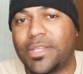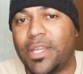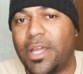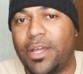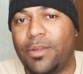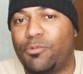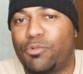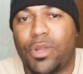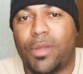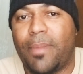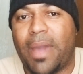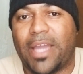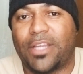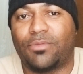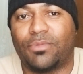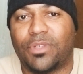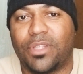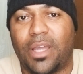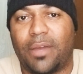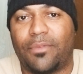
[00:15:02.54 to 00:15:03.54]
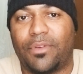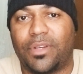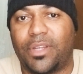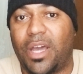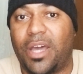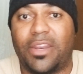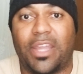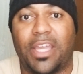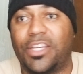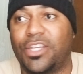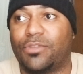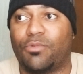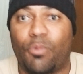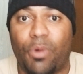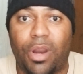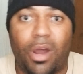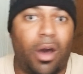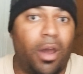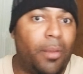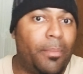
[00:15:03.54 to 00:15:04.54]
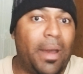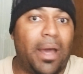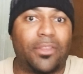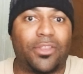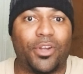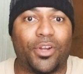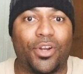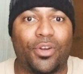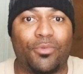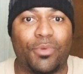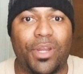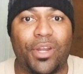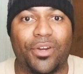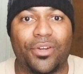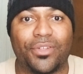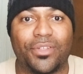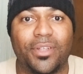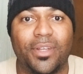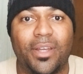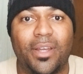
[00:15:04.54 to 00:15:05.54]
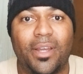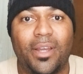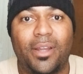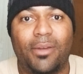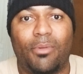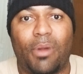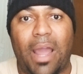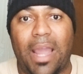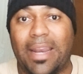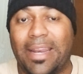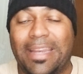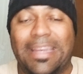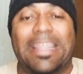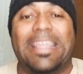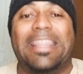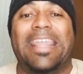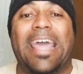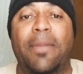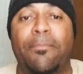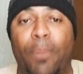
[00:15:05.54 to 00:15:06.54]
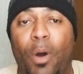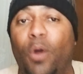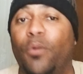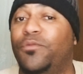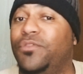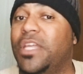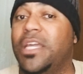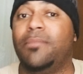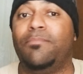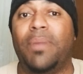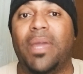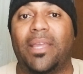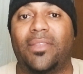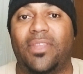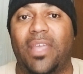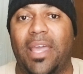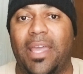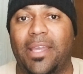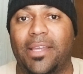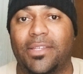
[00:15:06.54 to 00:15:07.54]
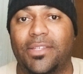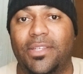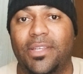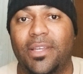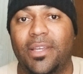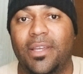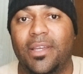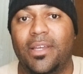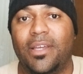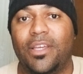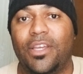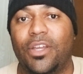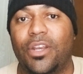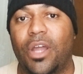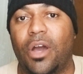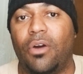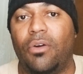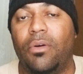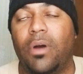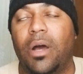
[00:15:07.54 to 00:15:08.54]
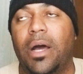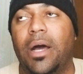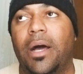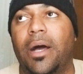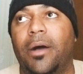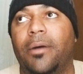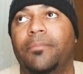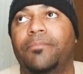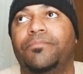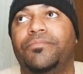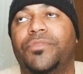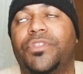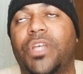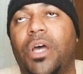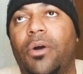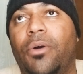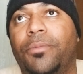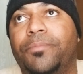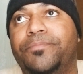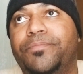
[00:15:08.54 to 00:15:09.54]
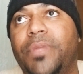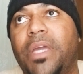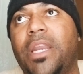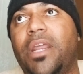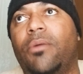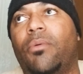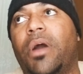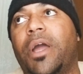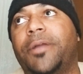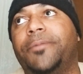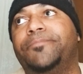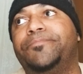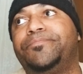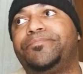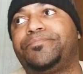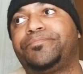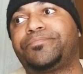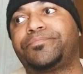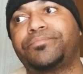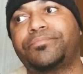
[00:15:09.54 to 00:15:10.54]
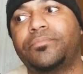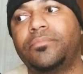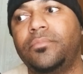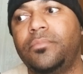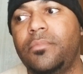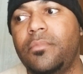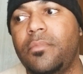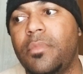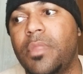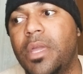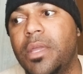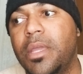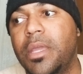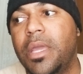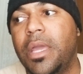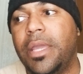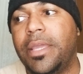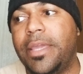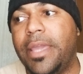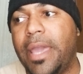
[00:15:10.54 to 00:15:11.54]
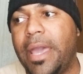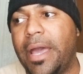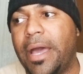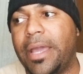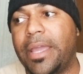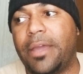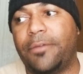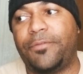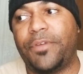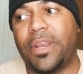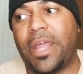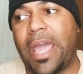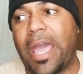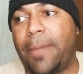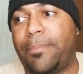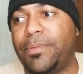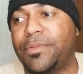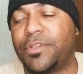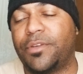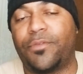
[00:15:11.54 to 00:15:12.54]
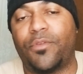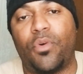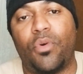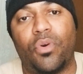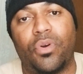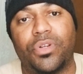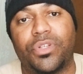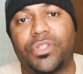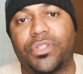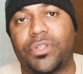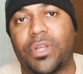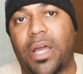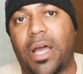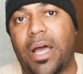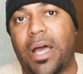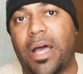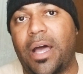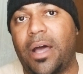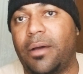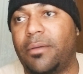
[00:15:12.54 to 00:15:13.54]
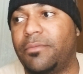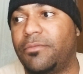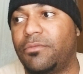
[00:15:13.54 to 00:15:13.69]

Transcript: a rematch was never done. They just went on about their careers, right? And they both did big things, you know. Um, so anyway, yeah, if it happens, of course, uh,